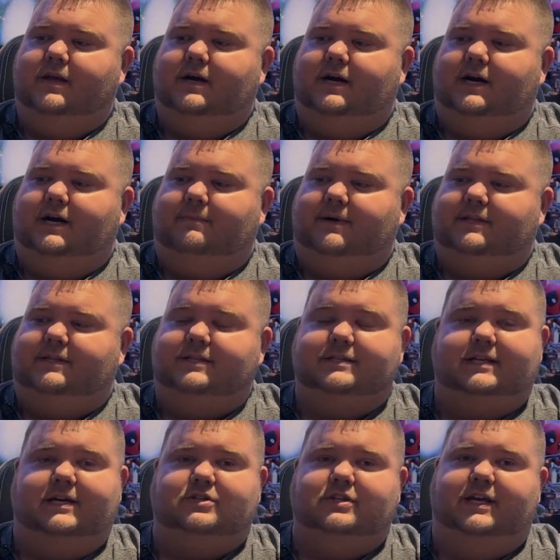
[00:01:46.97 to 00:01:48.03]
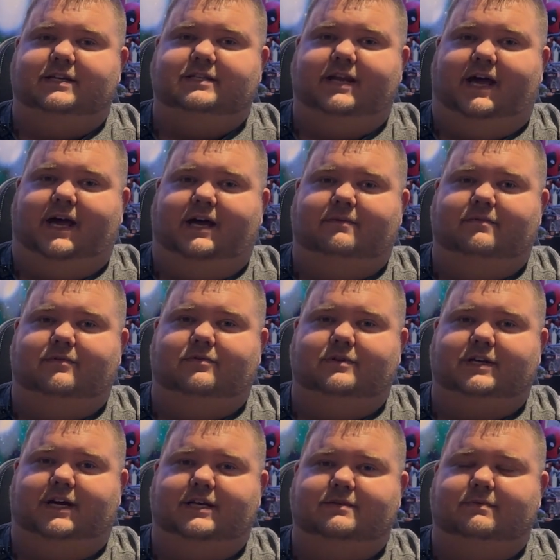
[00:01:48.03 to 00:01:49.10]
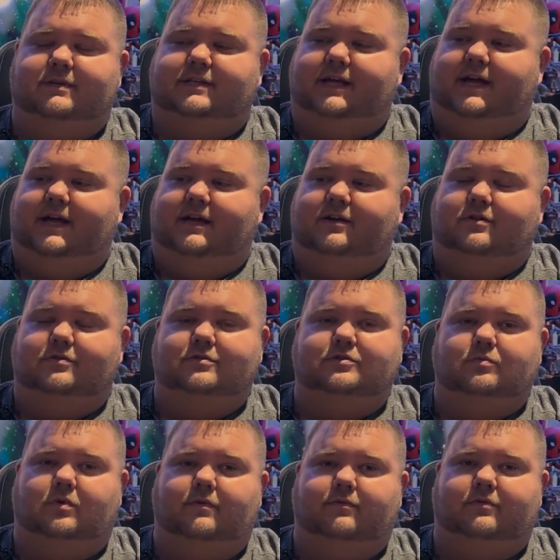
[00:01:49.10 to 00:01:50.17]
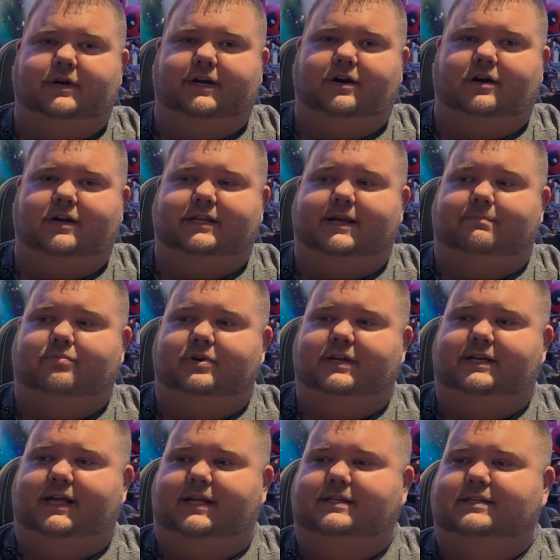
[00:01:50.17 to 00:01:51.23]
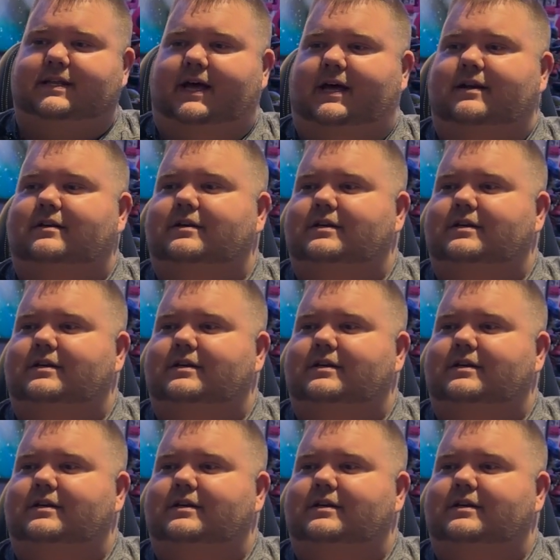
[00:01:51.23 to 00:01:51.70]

But this actually has an advertisement that includes Wolverine on it that predates that.